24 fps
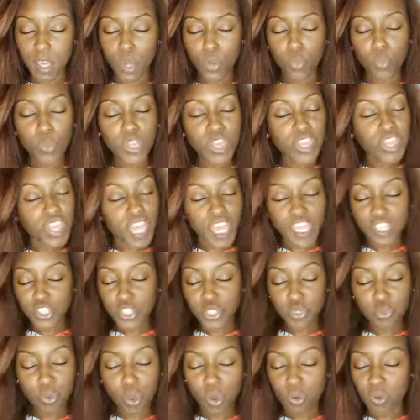We thank
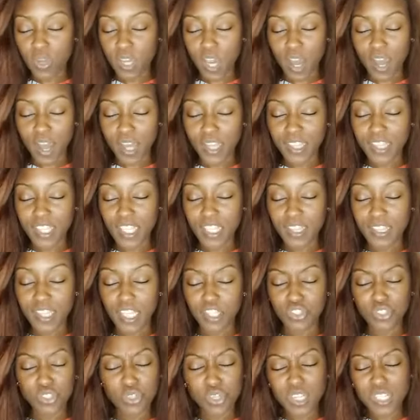you, O God, that, that
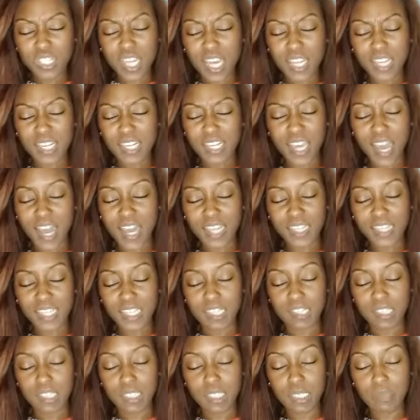you're not a God that
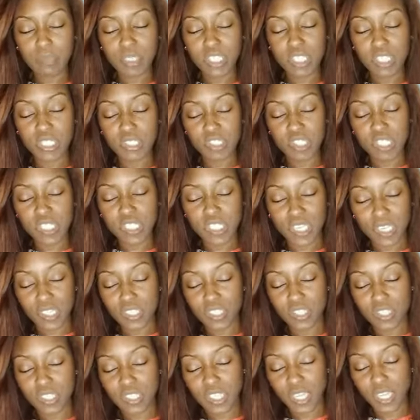is limited to
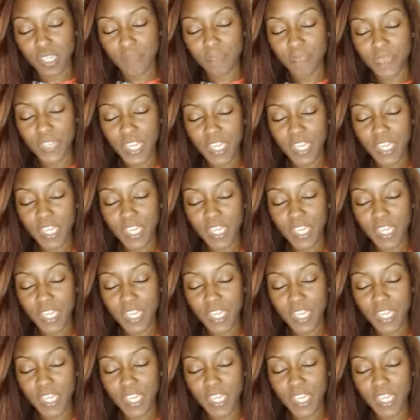yesterday,